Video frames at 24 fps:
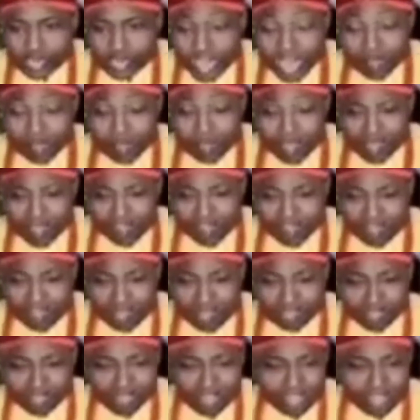apart
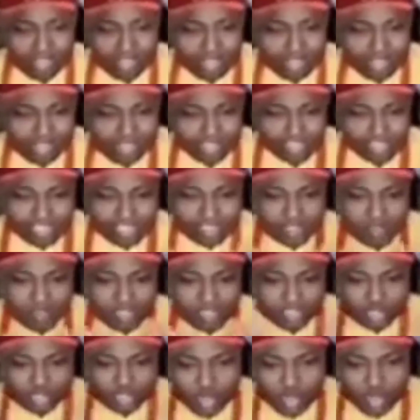from the
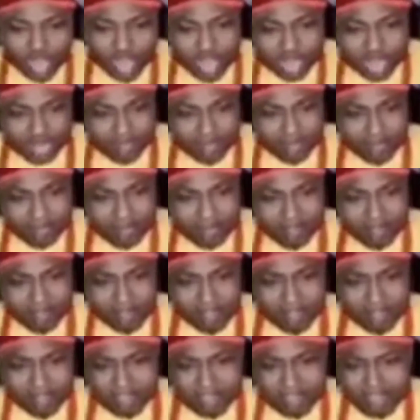spiritual
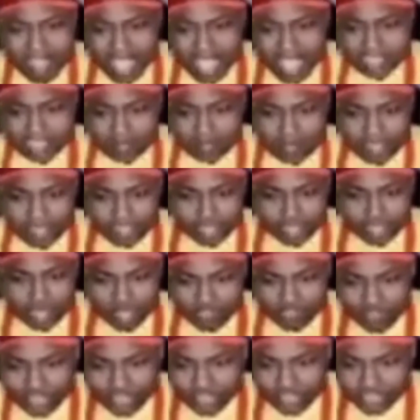aspect
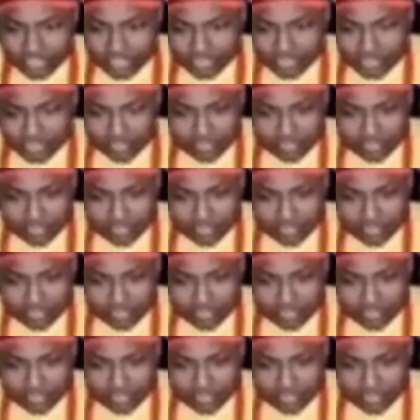of it,